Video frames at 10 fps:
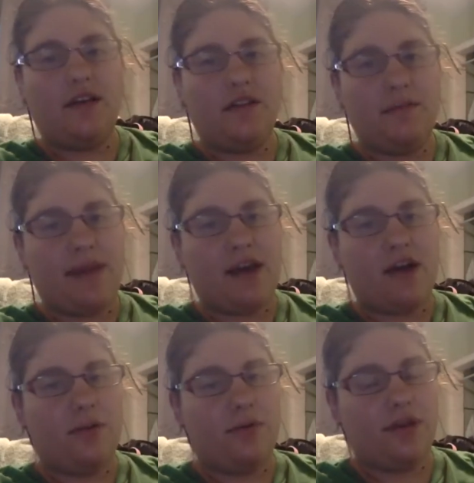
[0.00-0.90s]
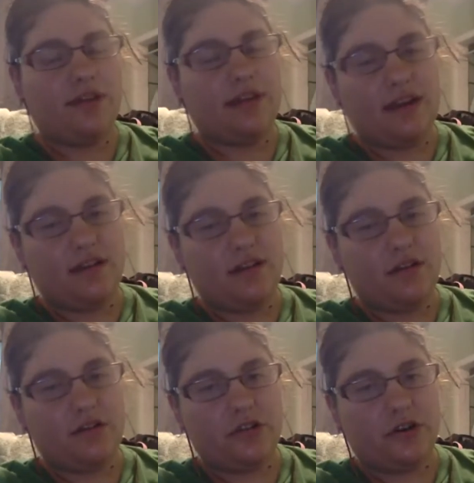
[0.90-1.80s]
on the PowerPoint that had little
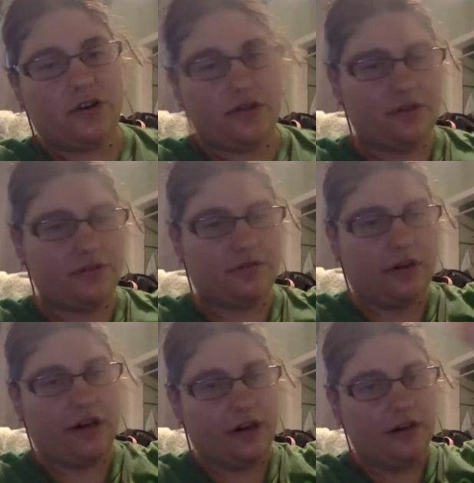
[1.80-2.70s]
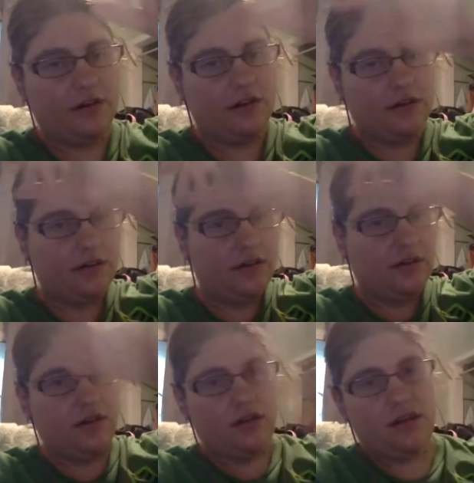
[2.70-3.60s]
circles for
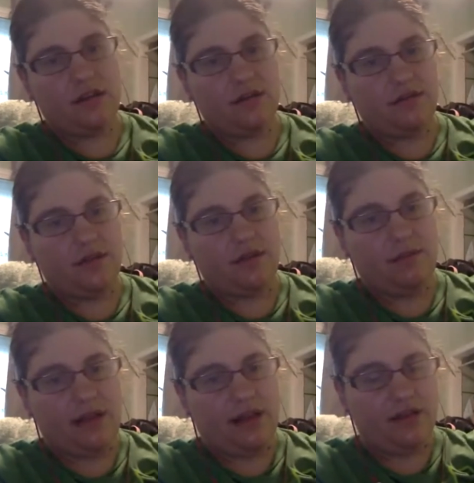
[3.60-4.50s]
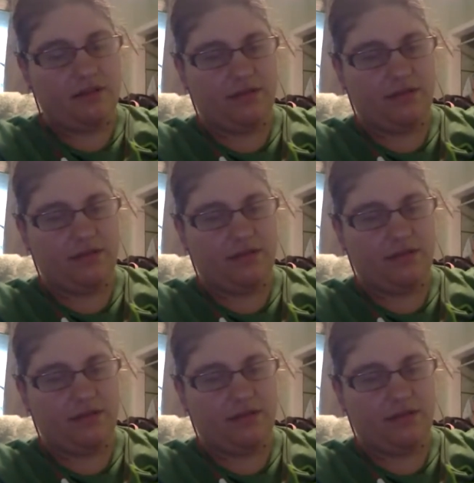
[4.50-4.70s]
each of the blots of